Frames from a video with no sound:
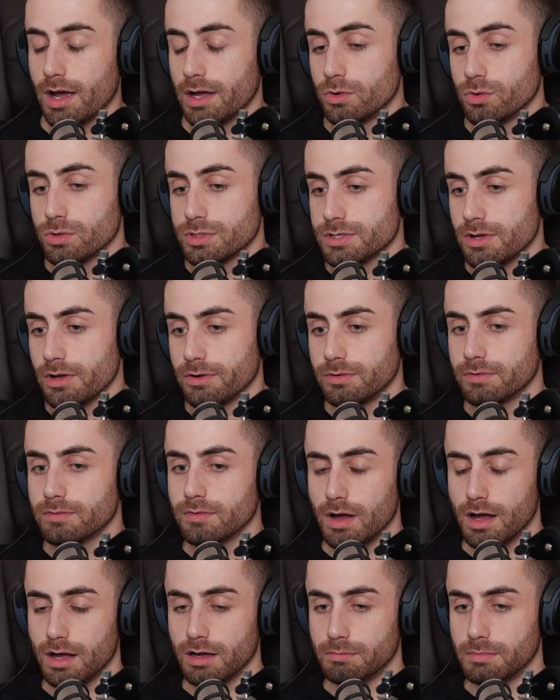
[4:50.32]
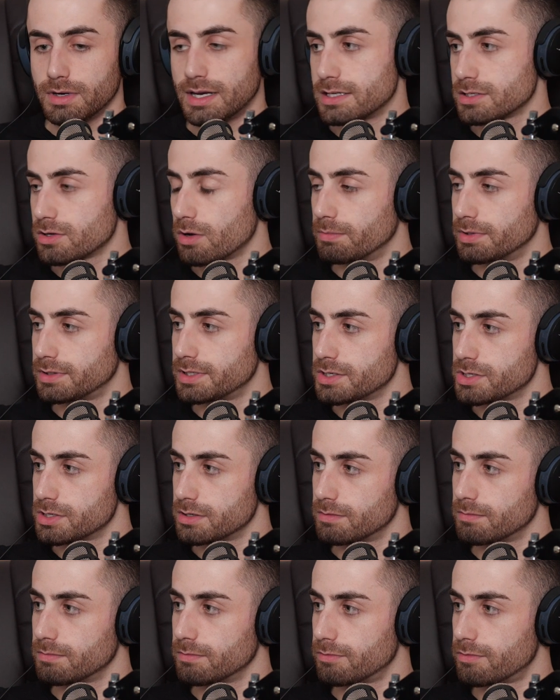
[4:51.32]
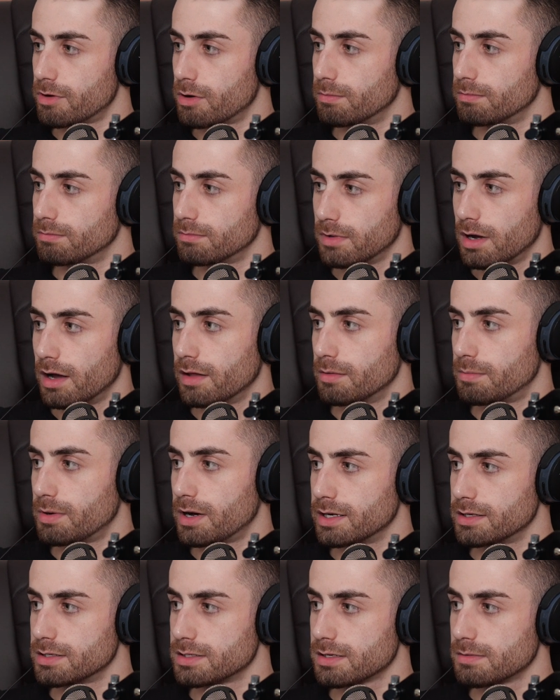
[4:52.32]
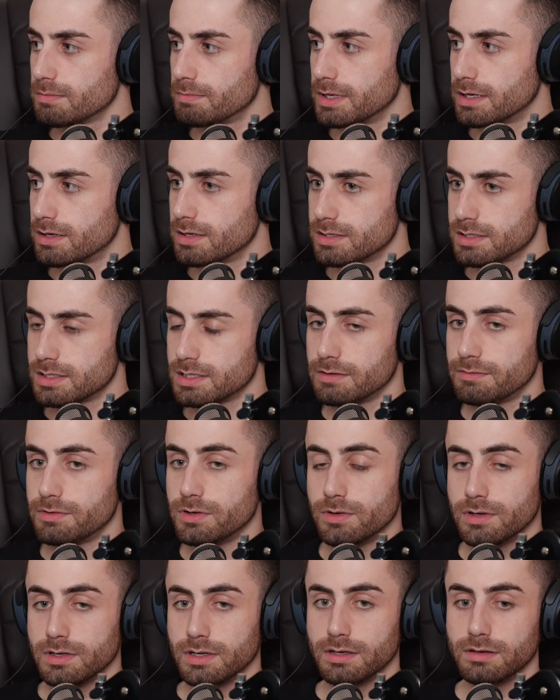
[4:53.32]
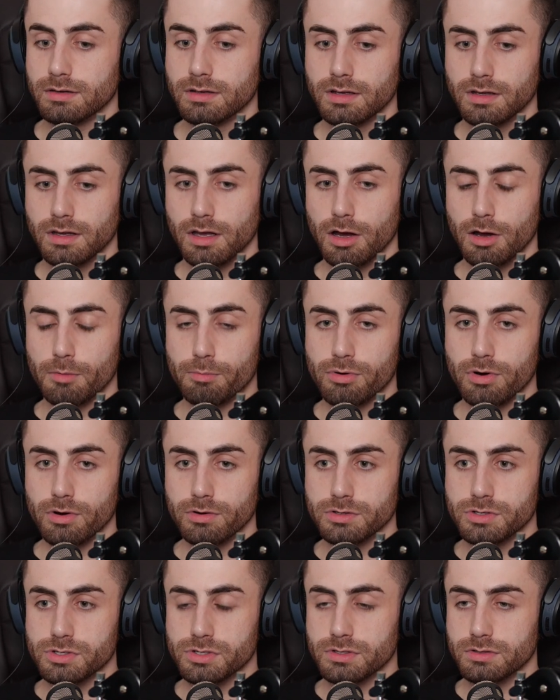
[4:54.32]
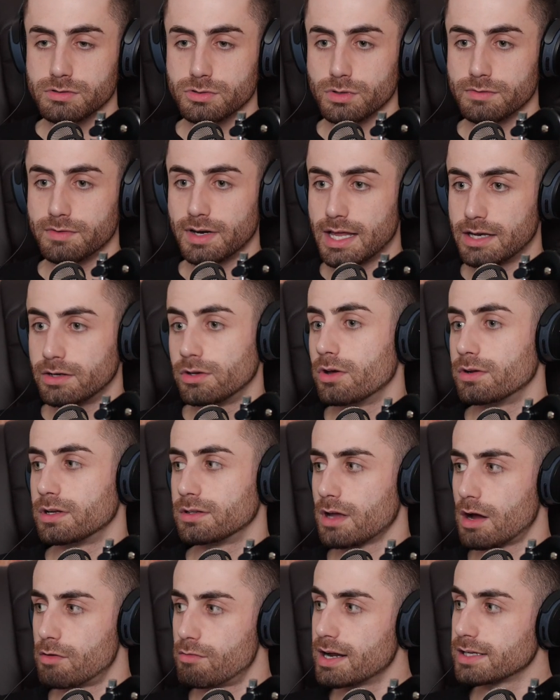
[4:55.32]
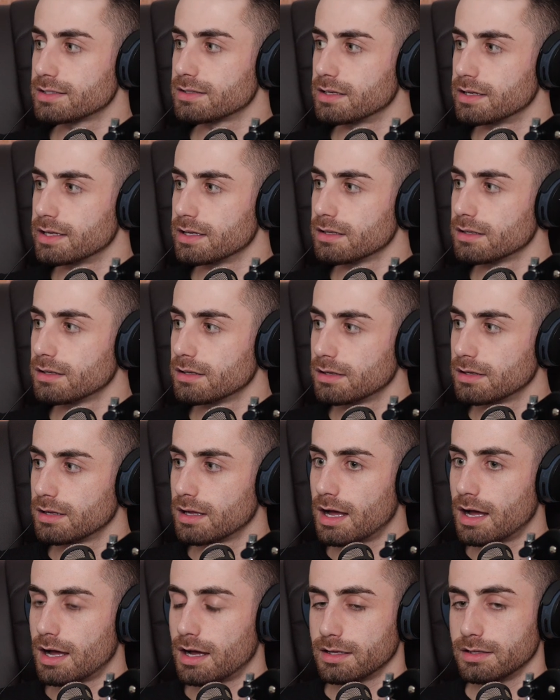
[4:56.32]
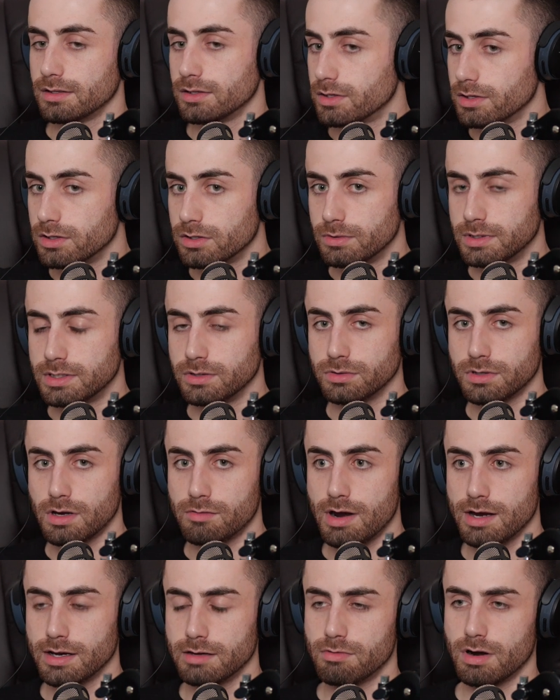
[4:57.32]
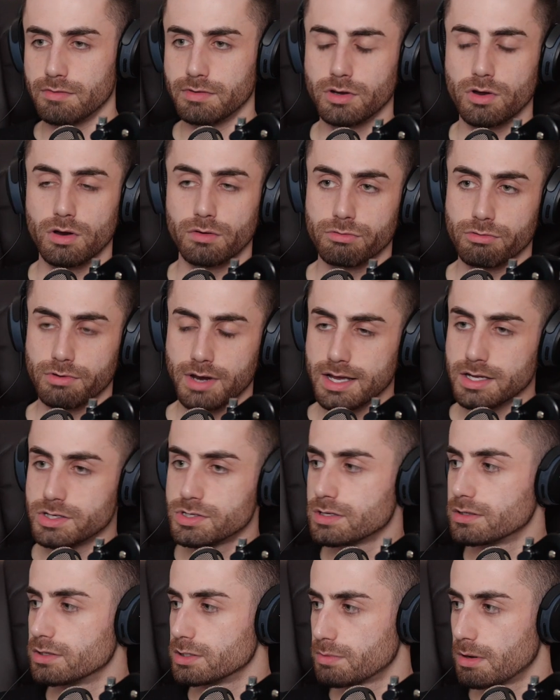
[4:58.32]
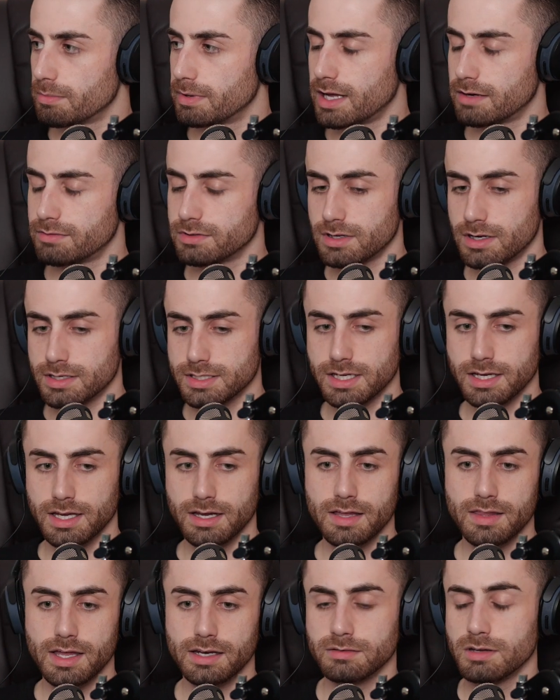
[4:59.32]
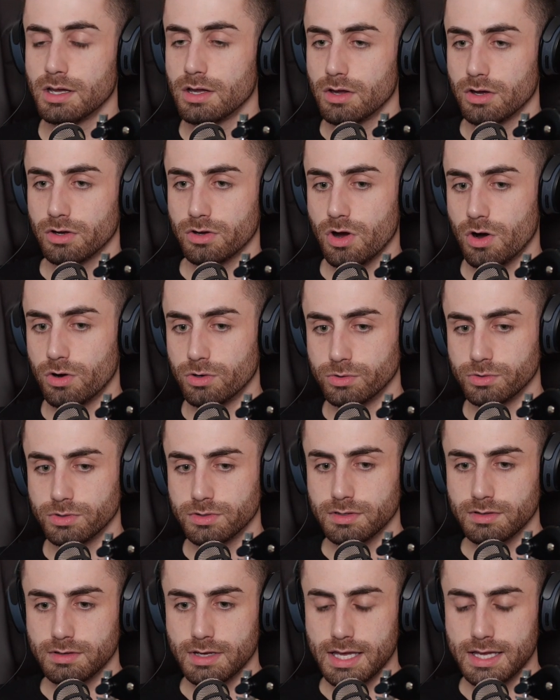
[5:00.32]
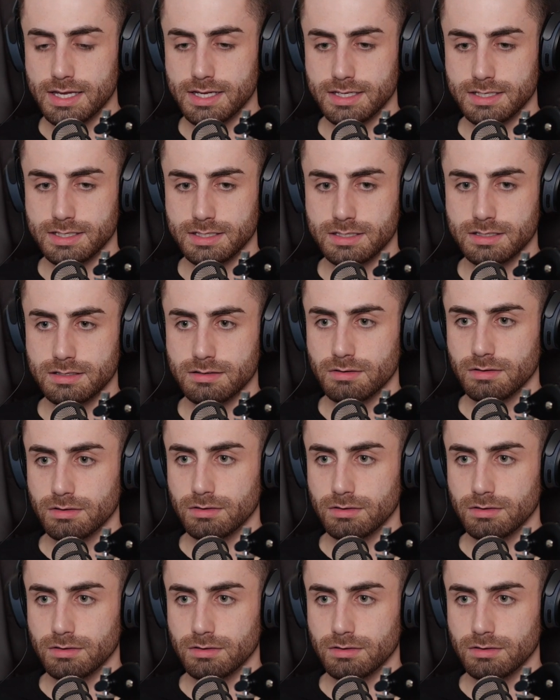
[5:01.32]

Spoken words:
also less competition from other buyers, because if you can approach sort of a landowner directly, you can do a deal directly rather than going through an agent. It's probably advertising it. And then cold is